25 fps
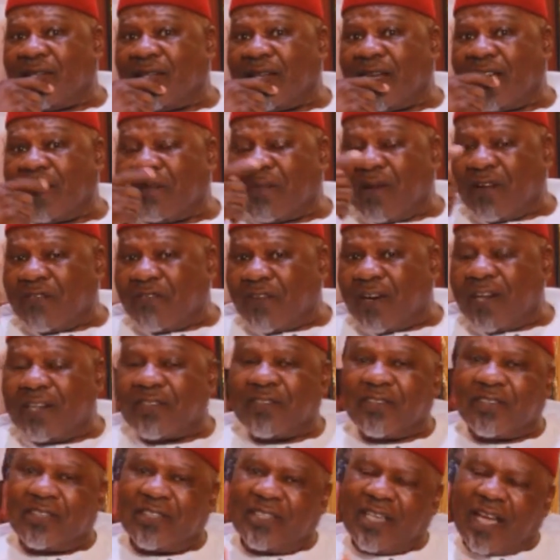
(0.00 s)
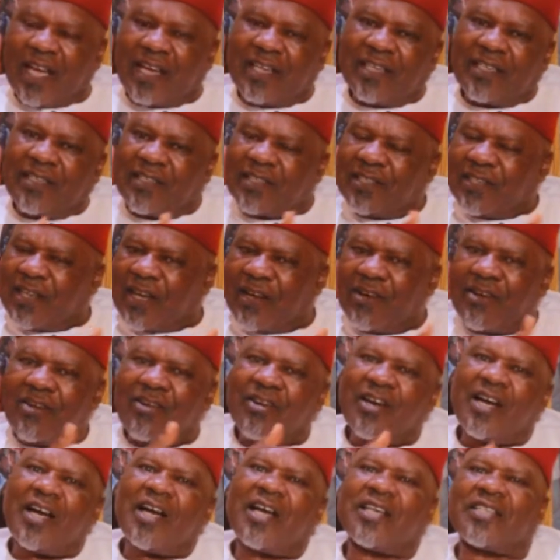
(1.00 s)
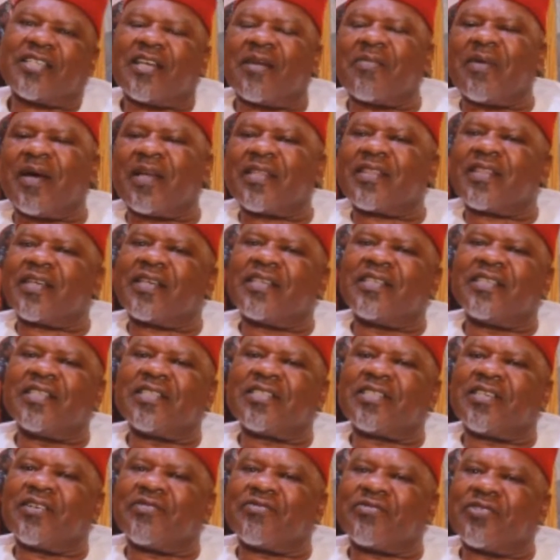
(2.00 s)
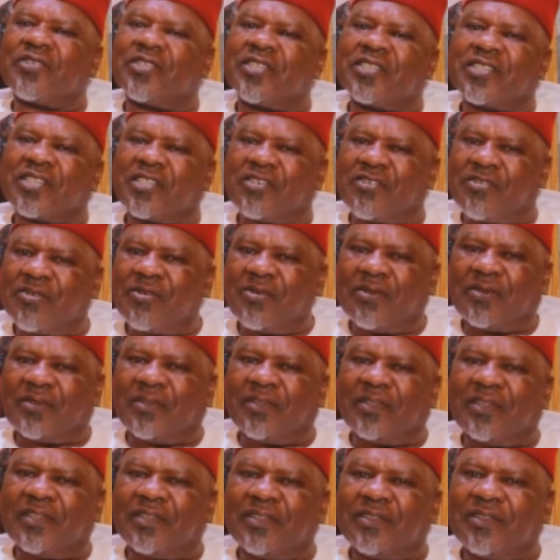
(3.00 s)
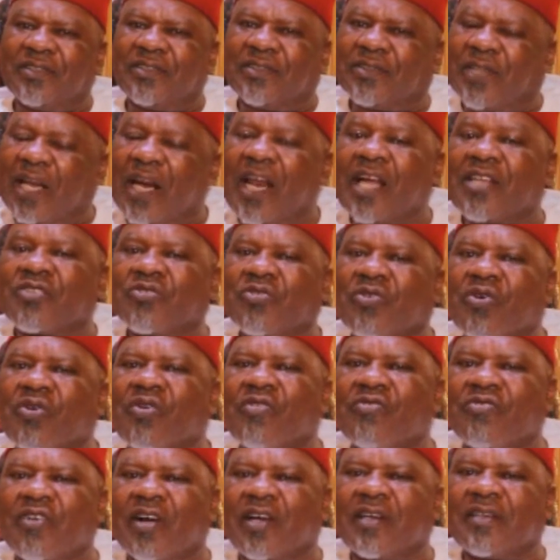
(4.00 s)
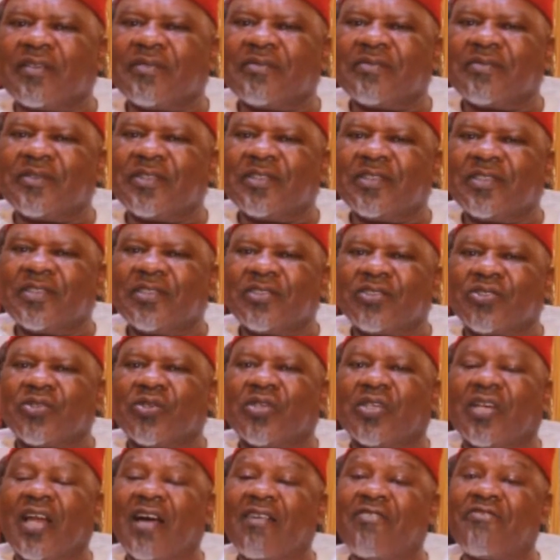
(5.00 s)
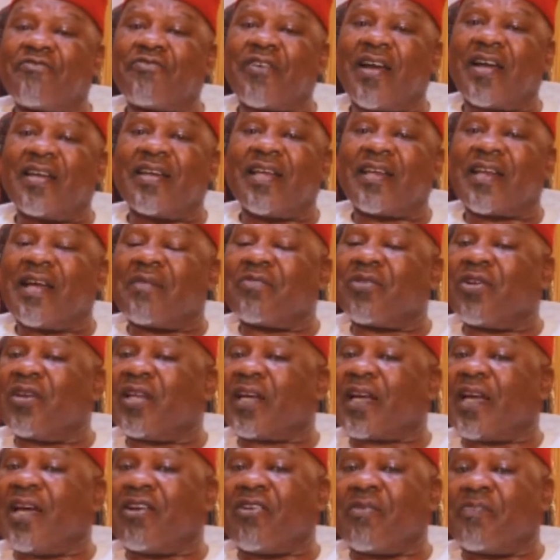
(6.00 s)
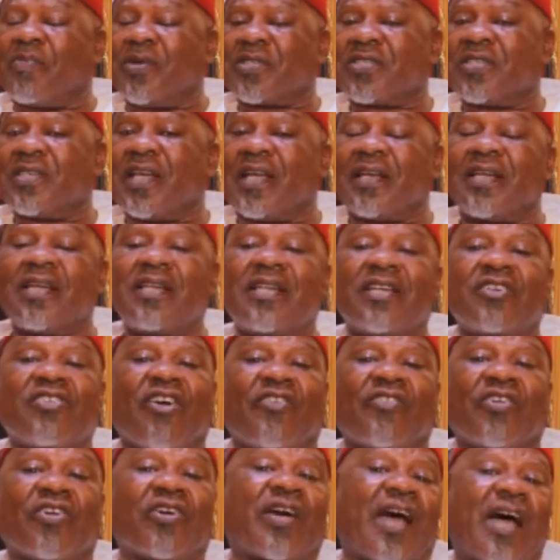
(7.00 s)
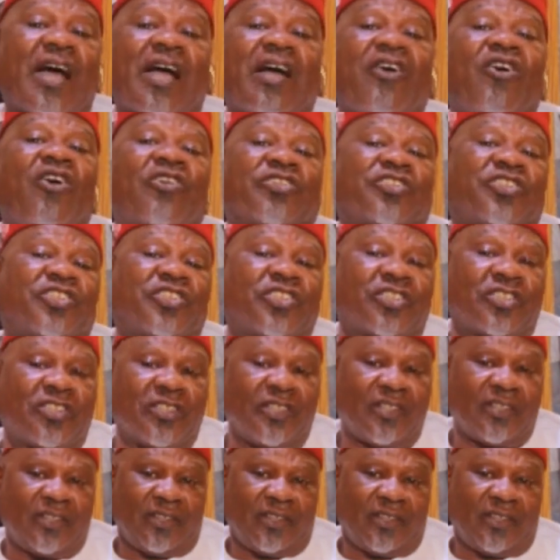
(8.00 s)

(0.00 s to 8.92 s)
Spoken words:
And my father just died as about 4 years ago that I took over. So you now find that I'm not the kind of person that any governor can coach.